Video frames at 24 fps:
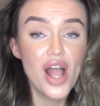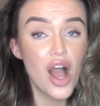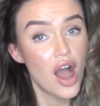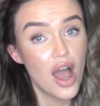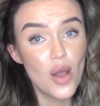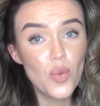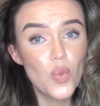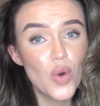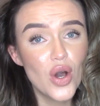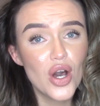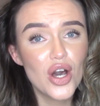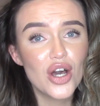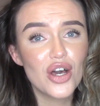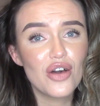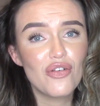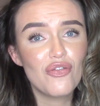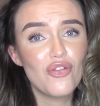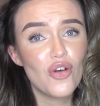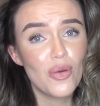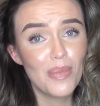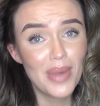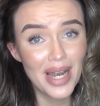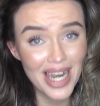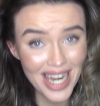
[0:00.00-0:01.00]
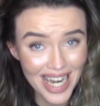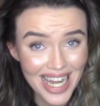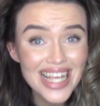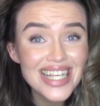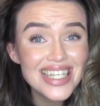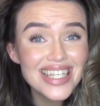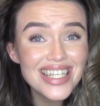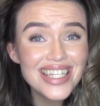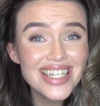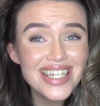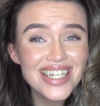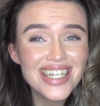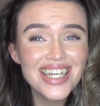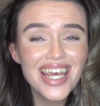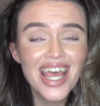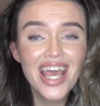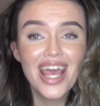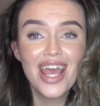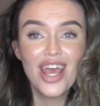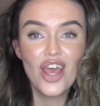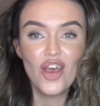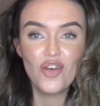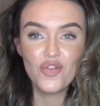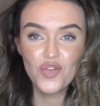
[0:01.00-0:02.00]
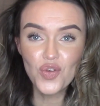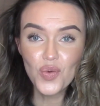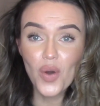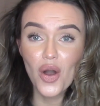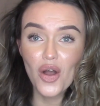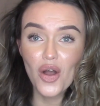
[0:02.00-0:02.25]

I work from a list. If you